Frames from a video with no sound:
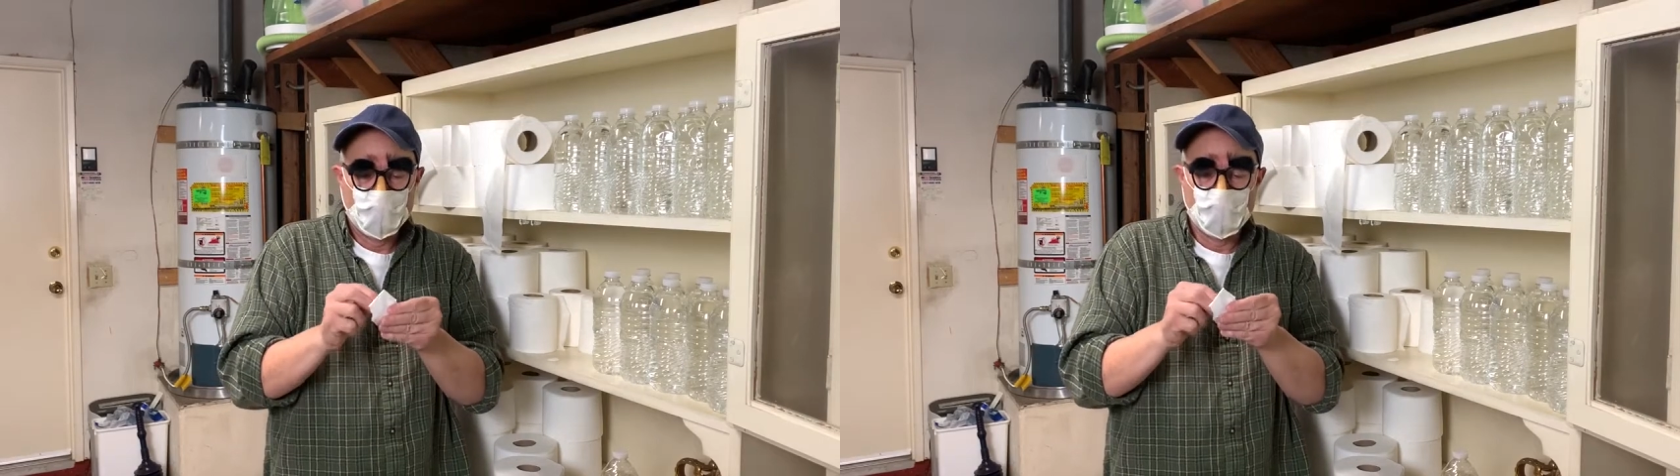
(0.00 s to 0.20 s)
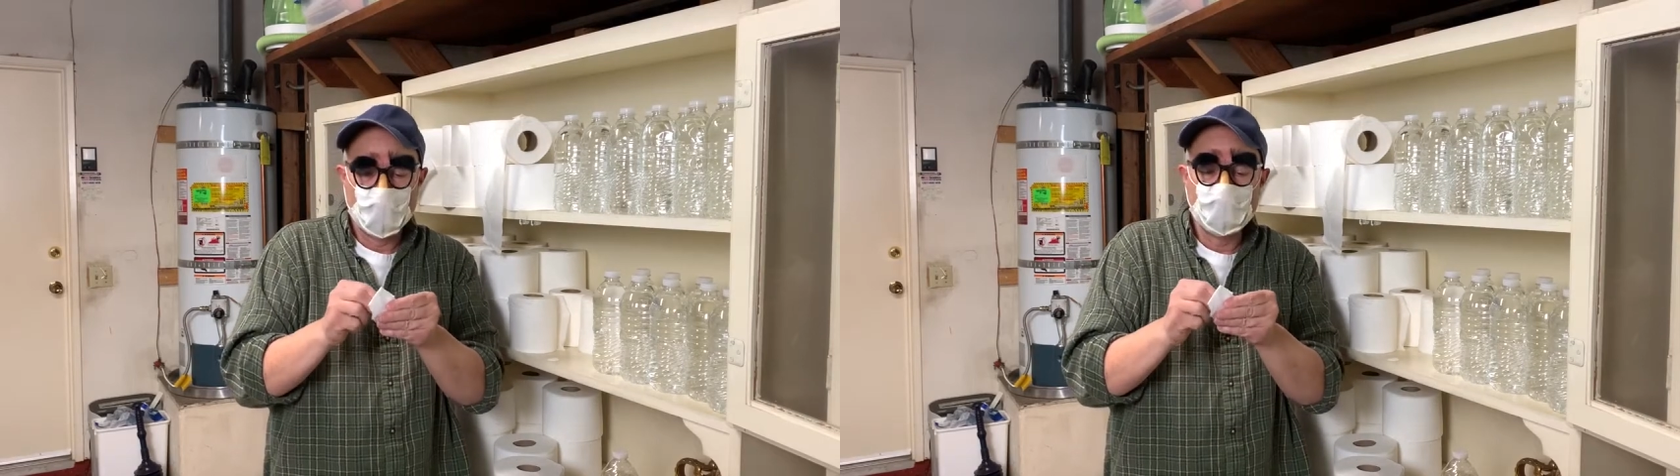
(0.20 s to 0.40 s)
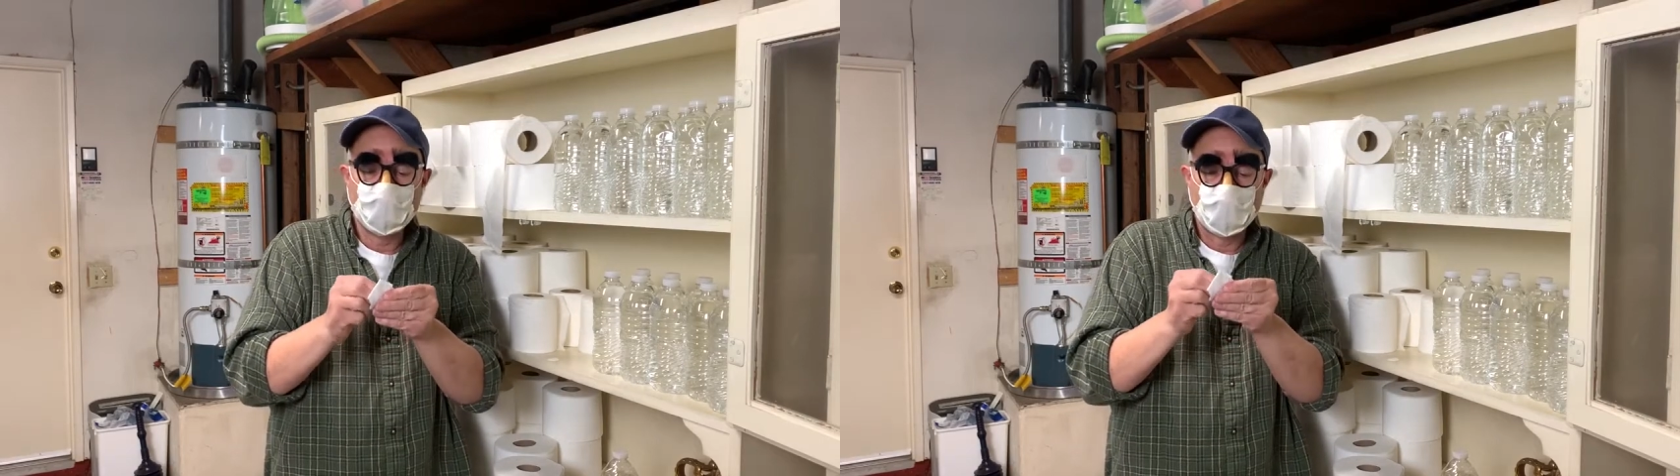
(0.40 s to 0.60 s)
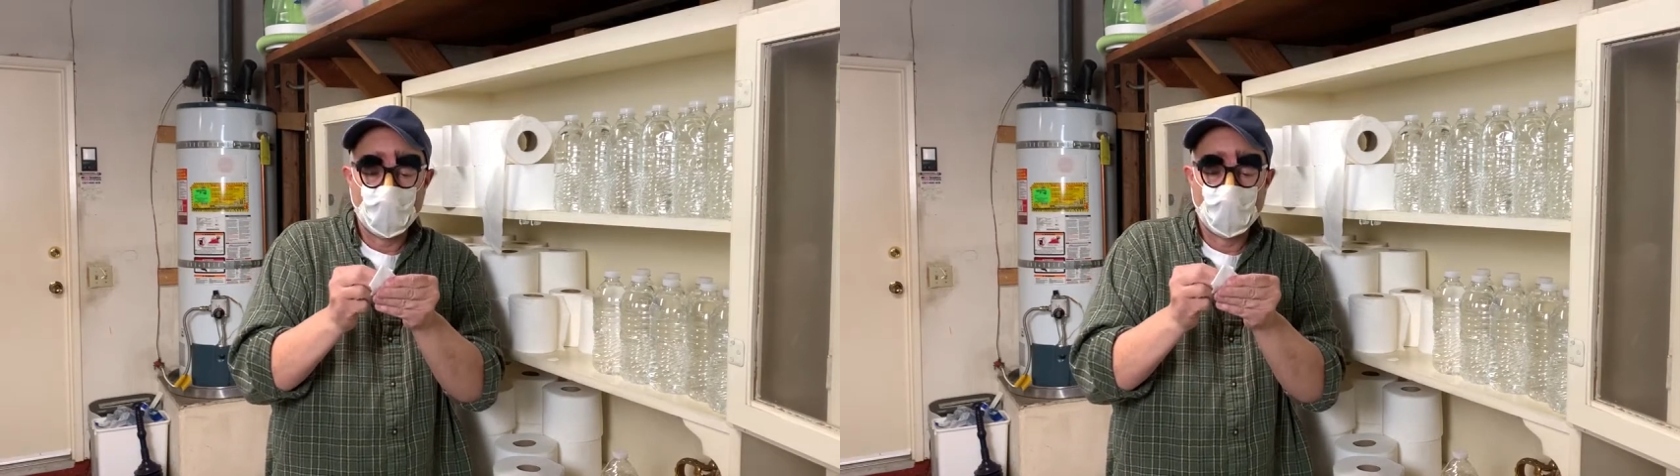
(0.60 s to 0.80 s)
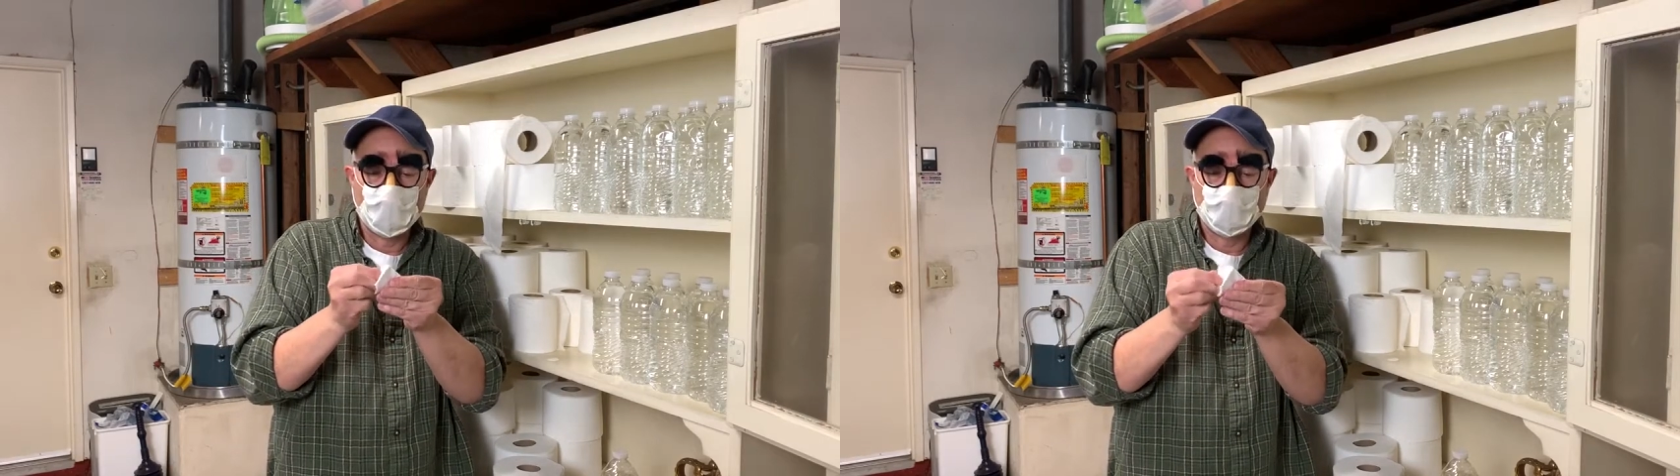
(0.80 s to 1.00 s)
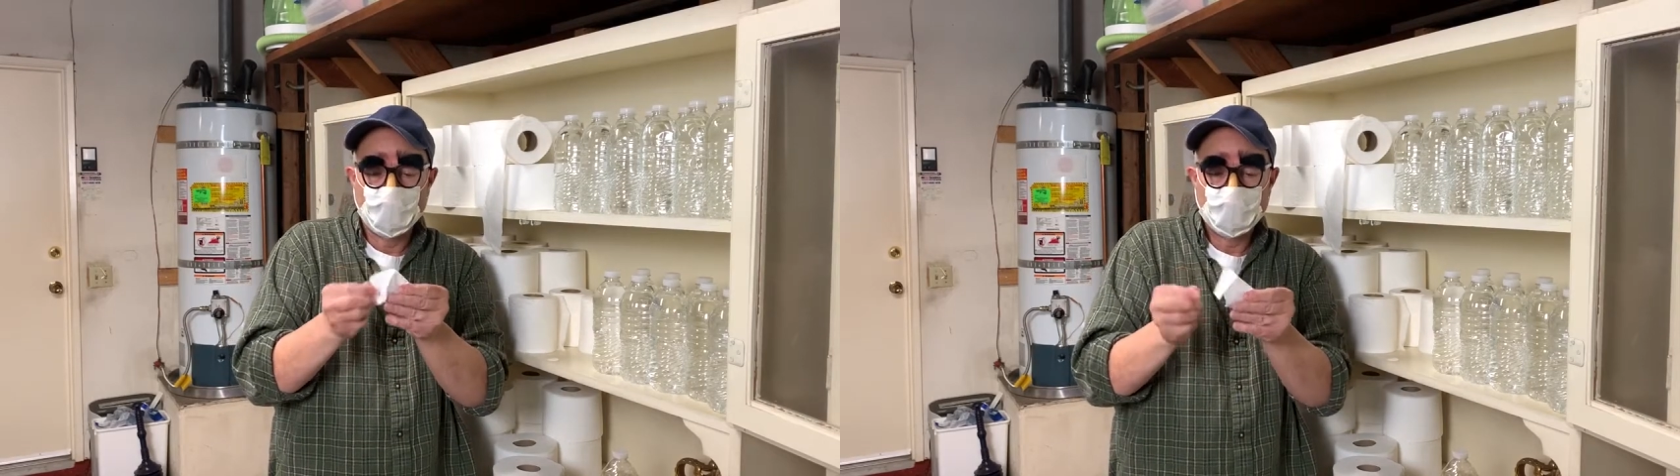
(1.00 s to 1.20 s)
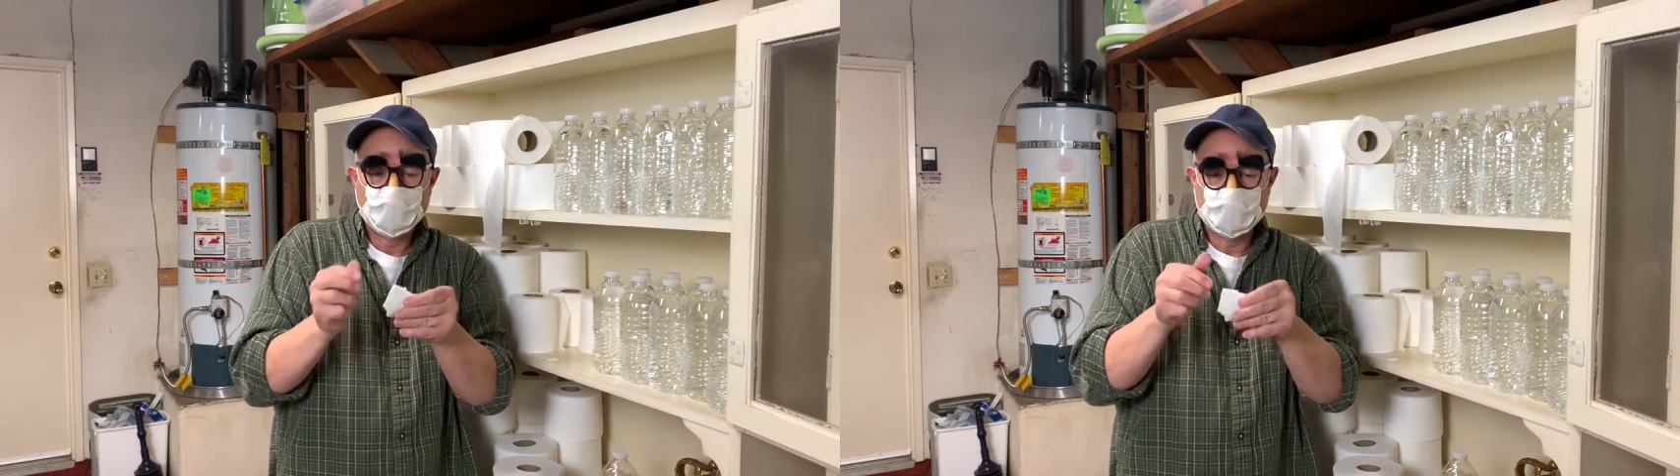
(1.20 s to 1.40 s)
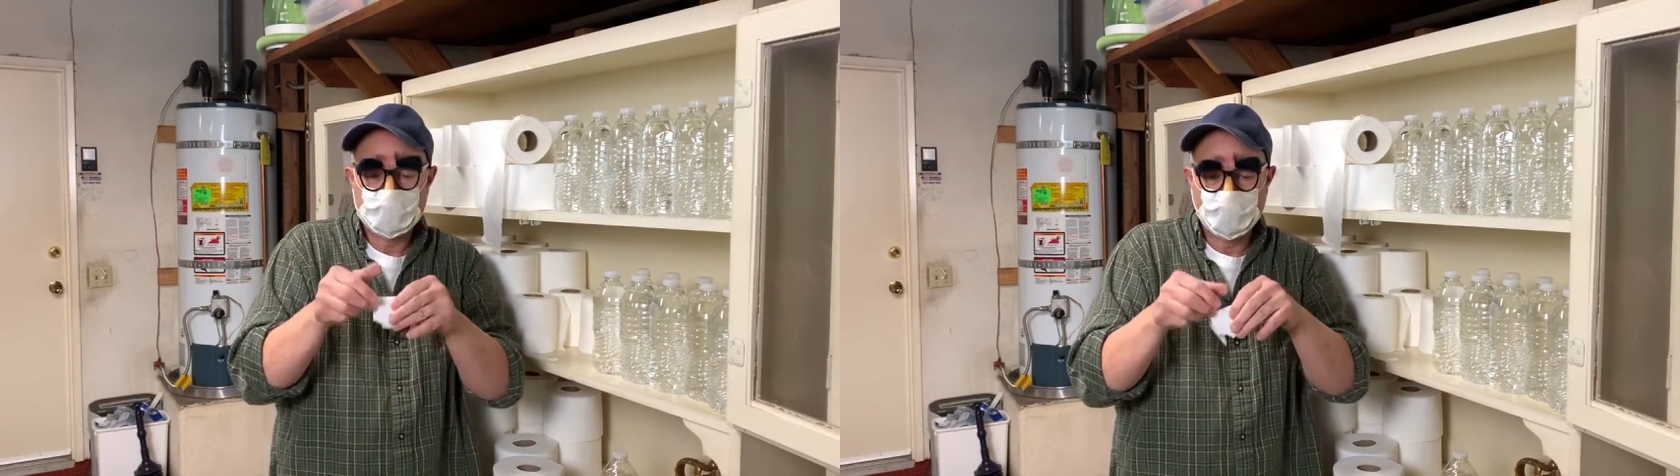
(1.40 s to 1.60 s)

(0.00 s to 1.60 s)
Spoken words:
Unfold this